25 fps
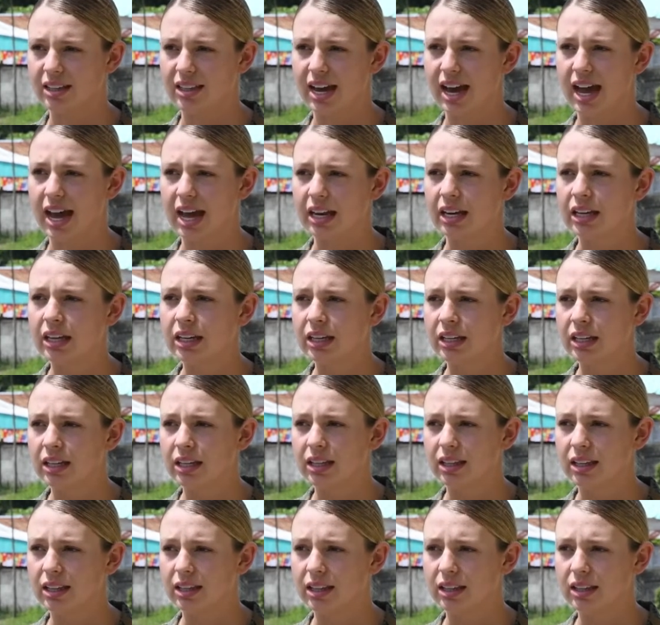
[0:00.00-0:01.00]
that
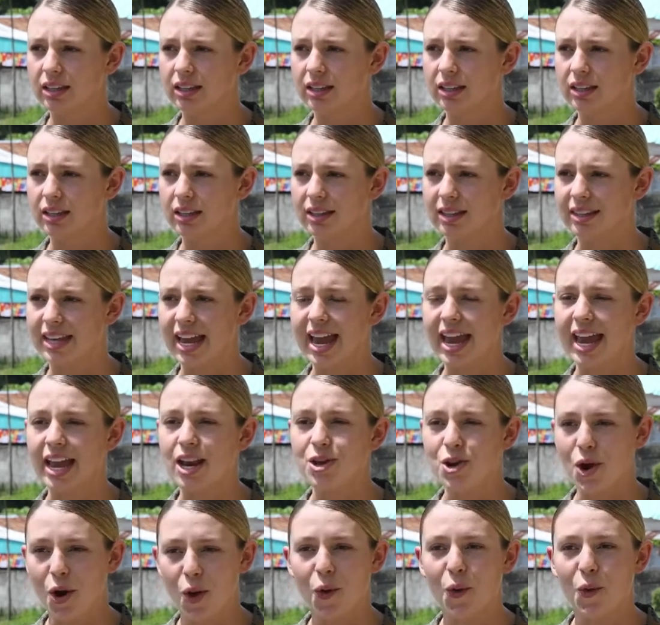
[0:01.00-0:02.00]
they
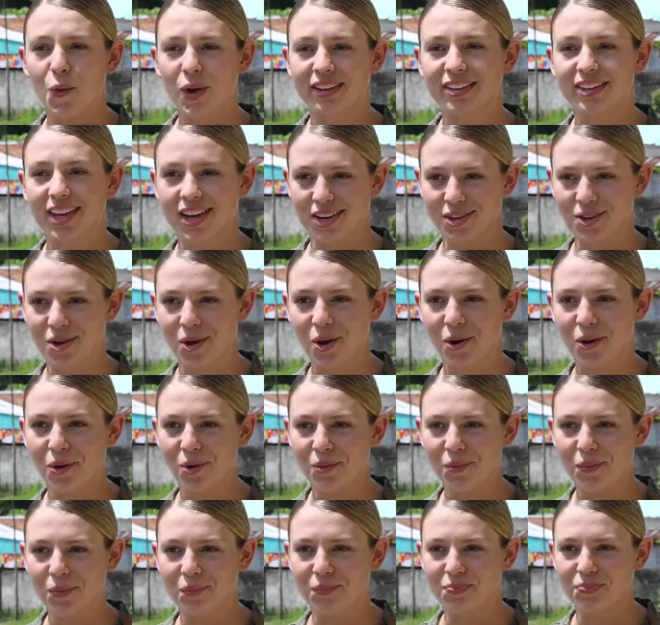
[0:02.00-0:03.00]
know what they
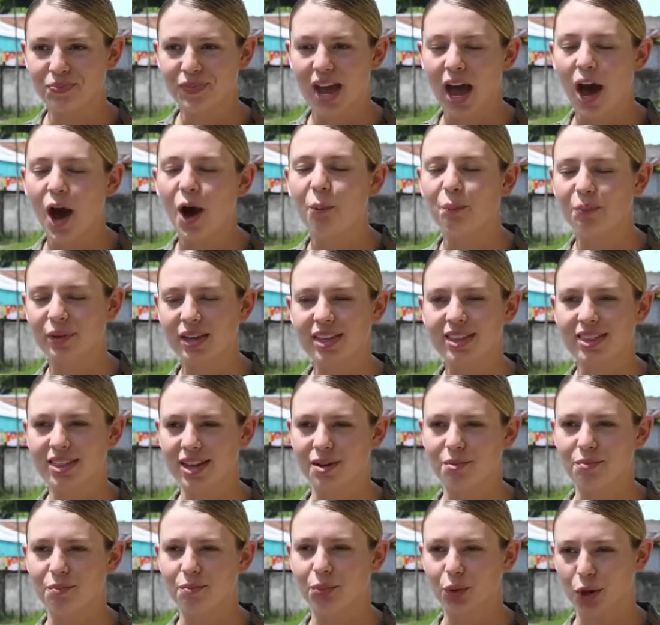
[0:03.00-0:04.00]
know, helping
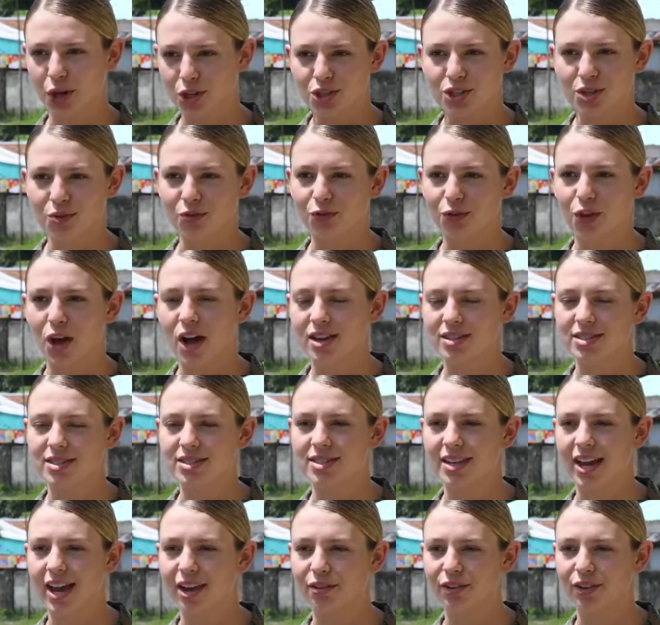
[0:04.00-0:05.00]
them brush and
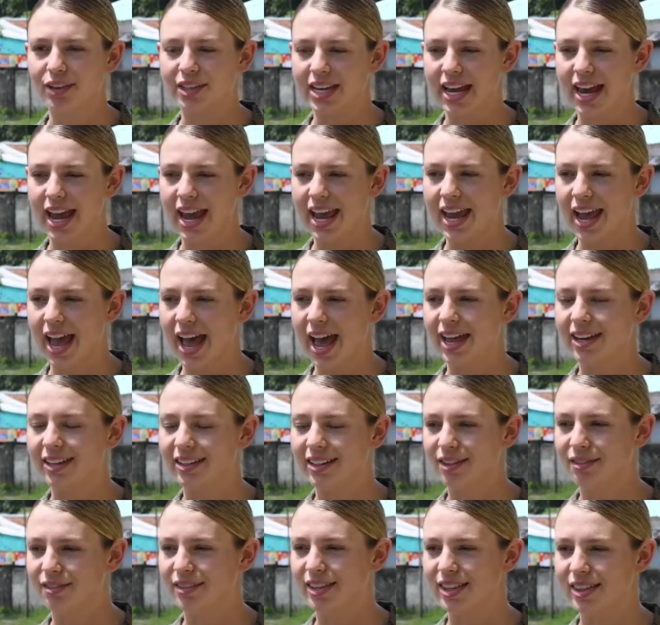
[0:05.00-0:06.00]
floss every day, and
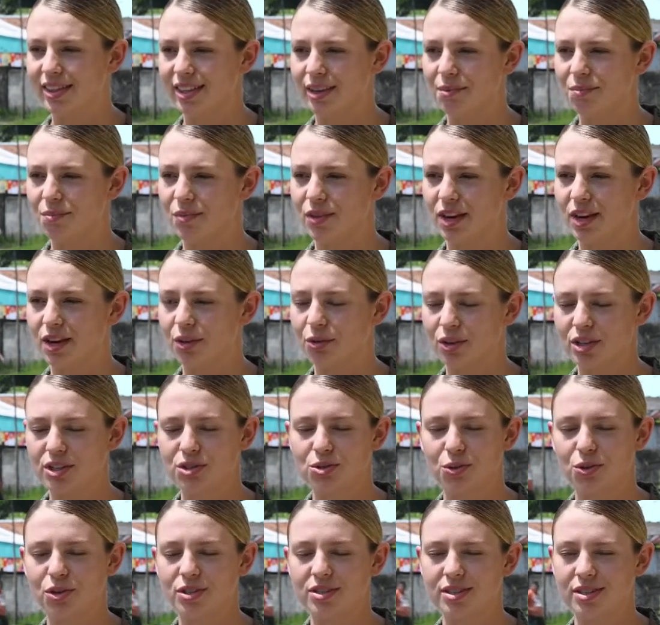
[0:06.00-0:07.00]
giving them the
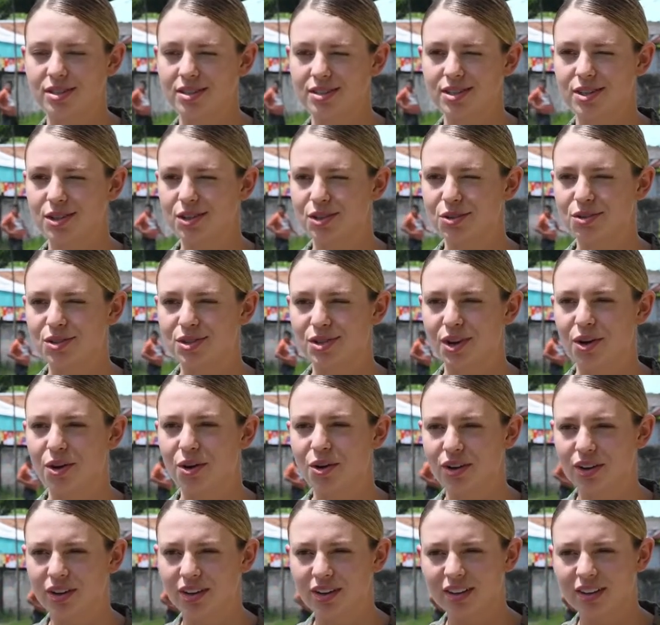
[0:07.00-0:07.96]
resources to do so.